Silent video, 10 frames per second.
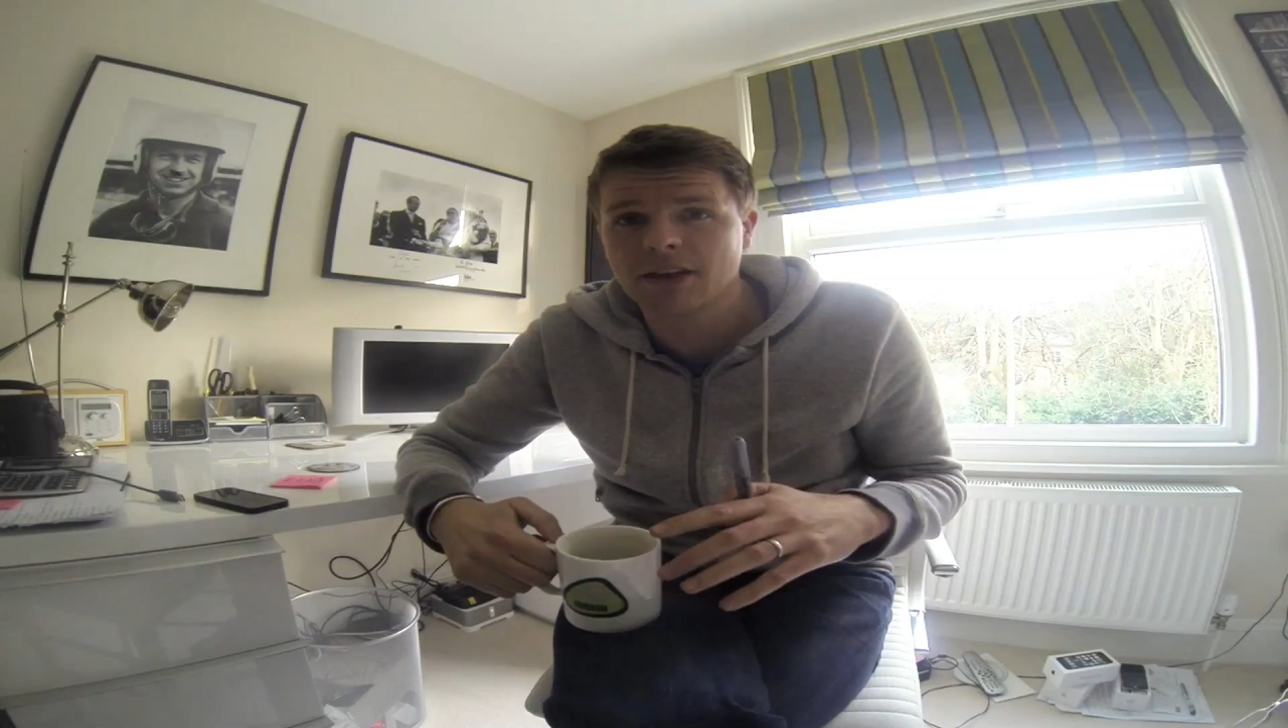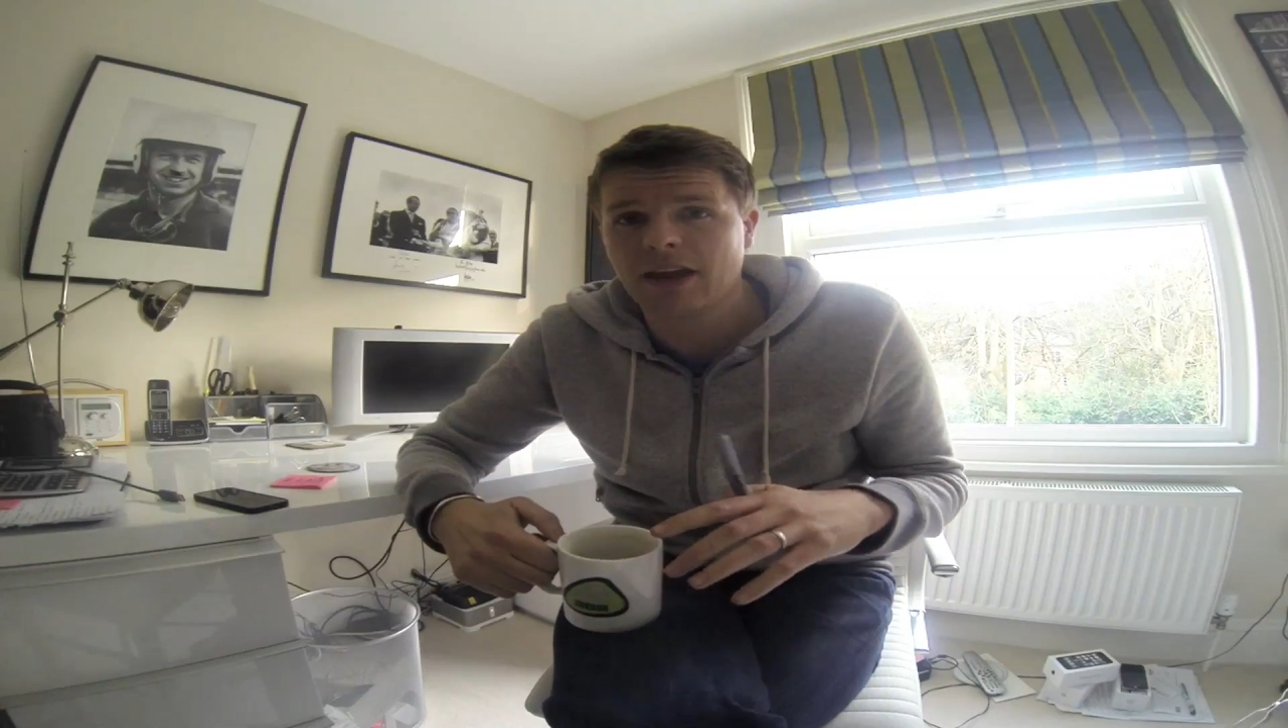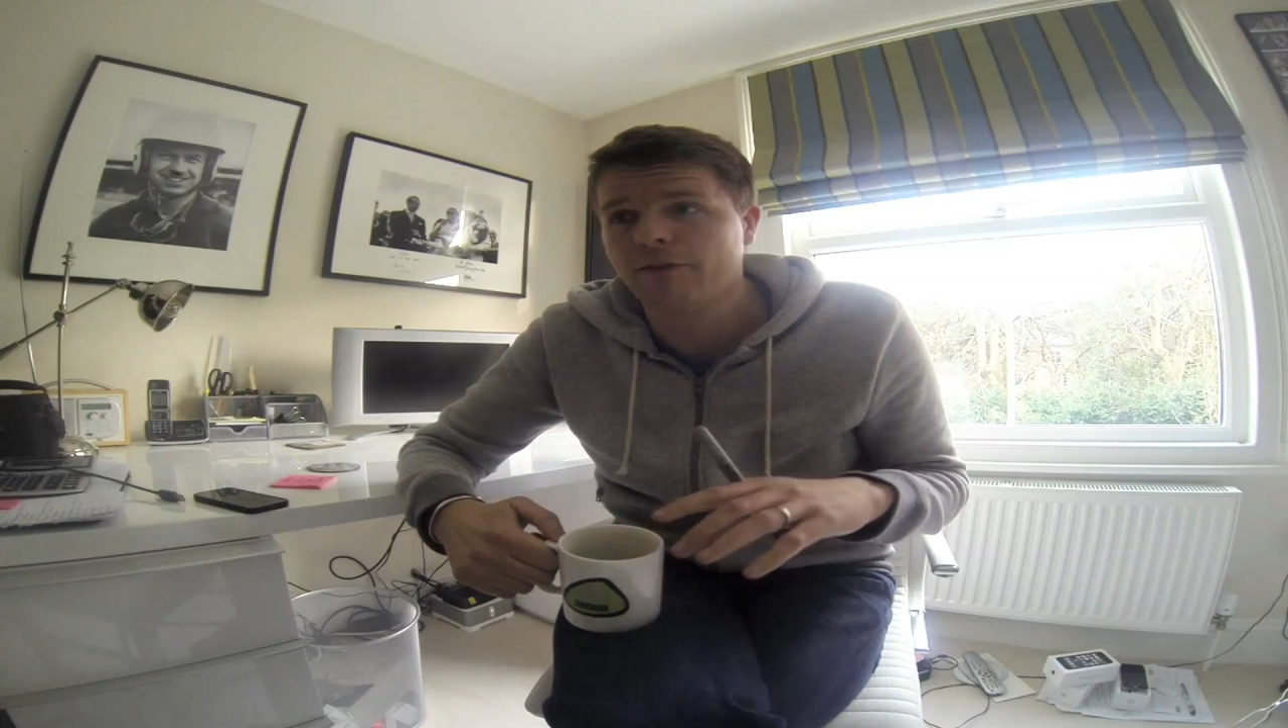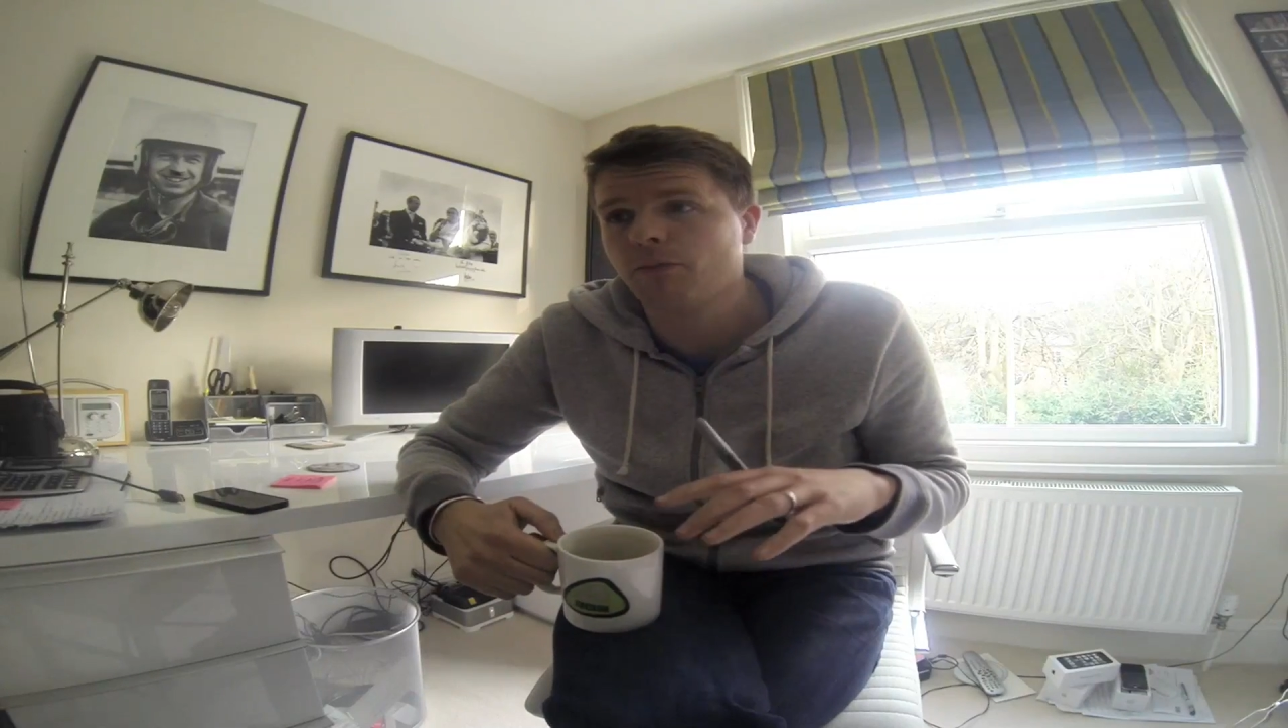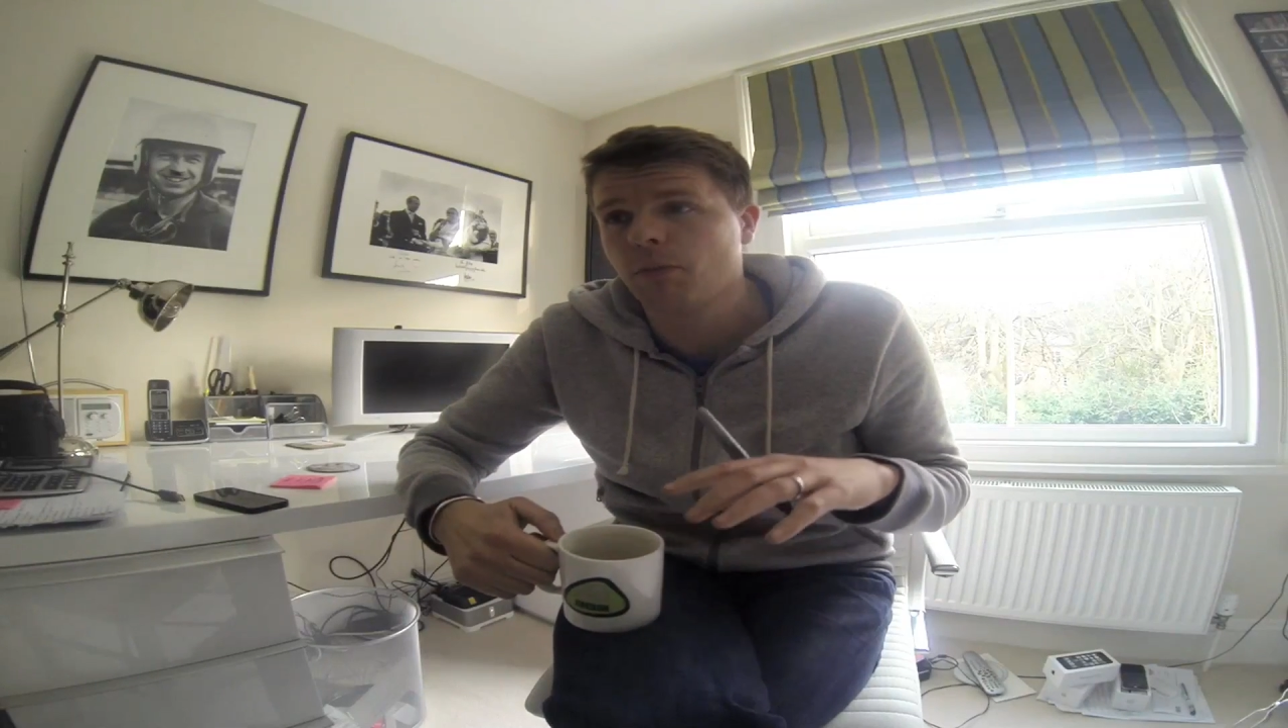
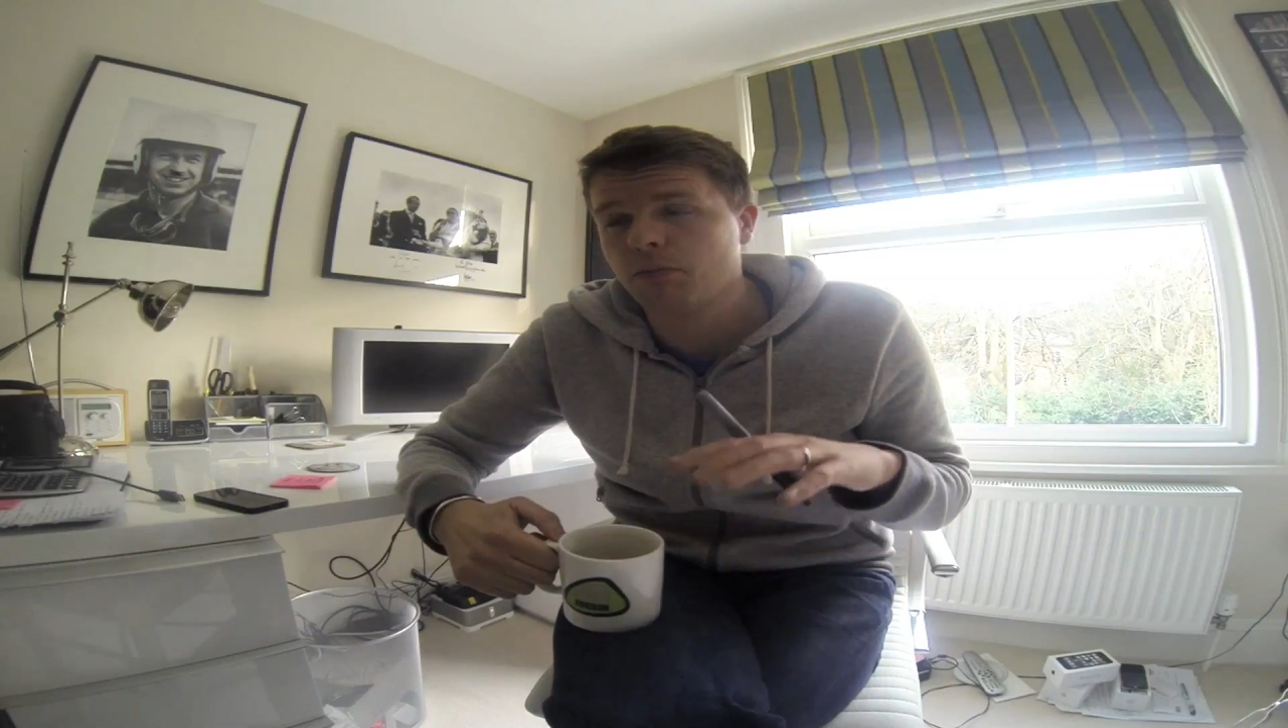have